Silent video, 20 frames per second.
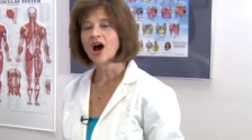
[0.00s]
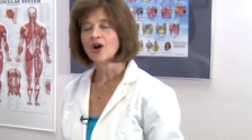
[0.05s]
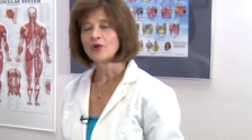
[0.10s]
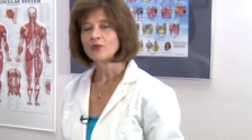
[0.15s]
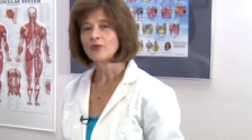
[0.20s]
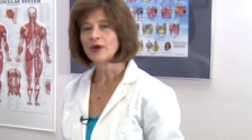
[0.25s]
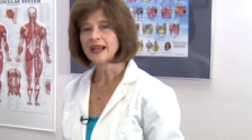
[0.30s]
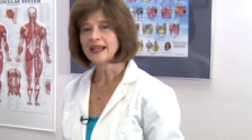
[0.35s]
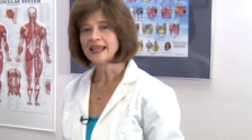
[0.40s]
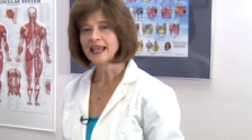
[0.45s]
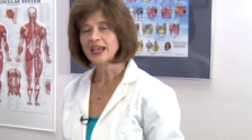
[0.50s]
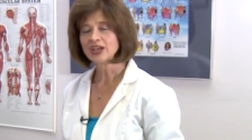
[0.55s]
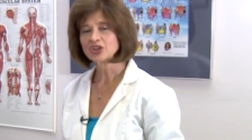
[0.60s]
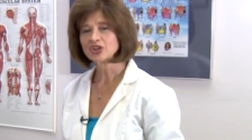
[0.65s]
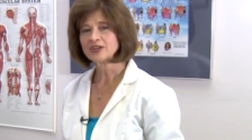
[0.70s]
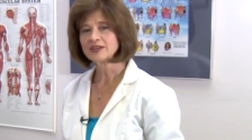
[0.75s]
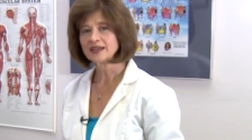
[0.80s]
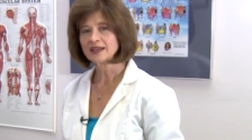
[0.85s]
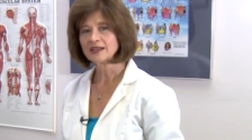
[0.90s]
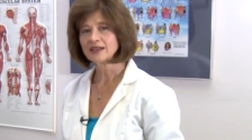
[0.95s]

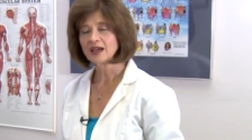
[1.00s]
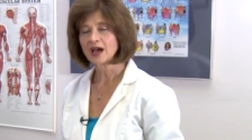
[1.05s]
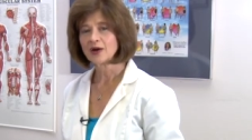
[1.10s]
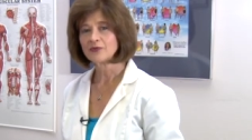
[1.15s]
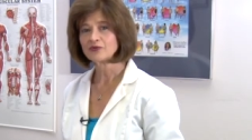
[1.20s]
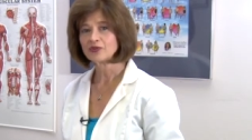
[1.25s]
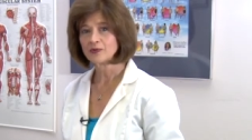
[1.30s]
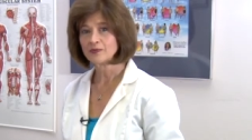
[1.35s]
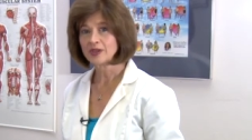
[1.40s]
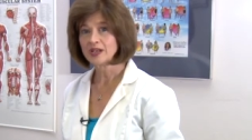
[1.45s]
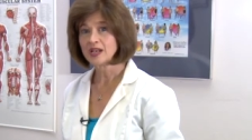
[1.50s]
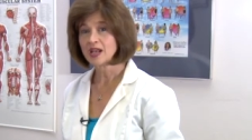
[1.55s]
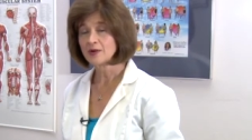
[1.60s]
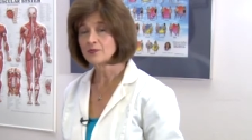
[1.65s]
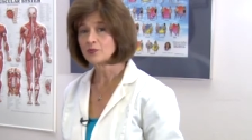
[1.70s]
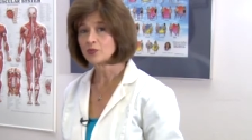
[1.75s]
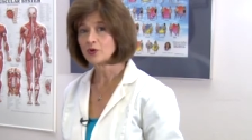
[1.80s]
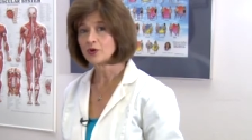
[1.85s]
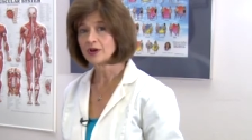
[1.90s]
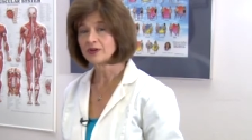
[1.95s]
Radiation can come from a
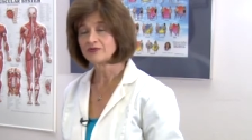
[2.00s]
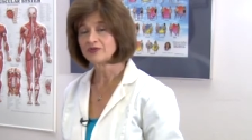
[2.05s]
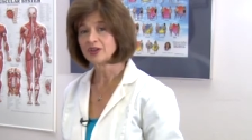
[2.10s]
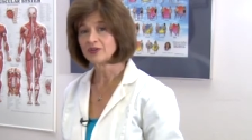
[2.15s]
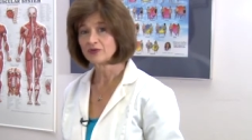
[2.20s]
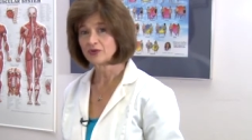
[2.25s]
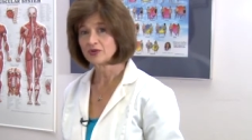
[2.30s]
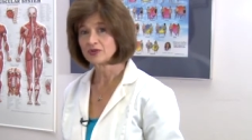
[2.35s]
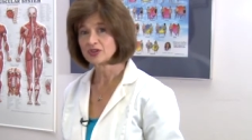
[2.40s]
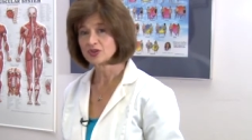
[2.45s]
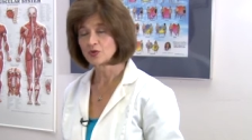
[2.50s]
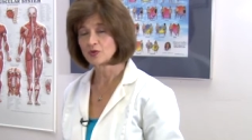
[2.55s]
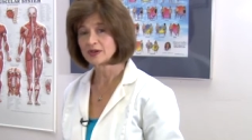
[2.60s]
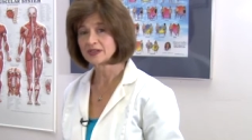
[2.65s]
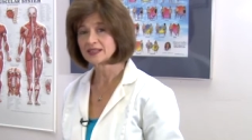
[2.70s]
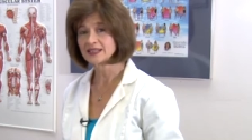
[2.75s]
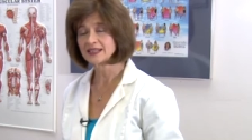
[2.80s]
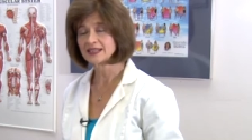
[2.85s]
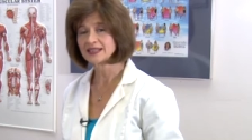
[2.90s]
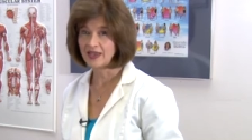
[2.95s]
number of different
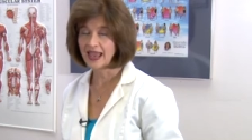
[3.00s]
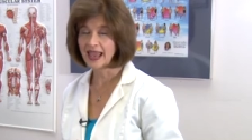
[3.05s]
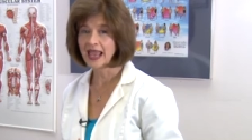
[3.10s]
sources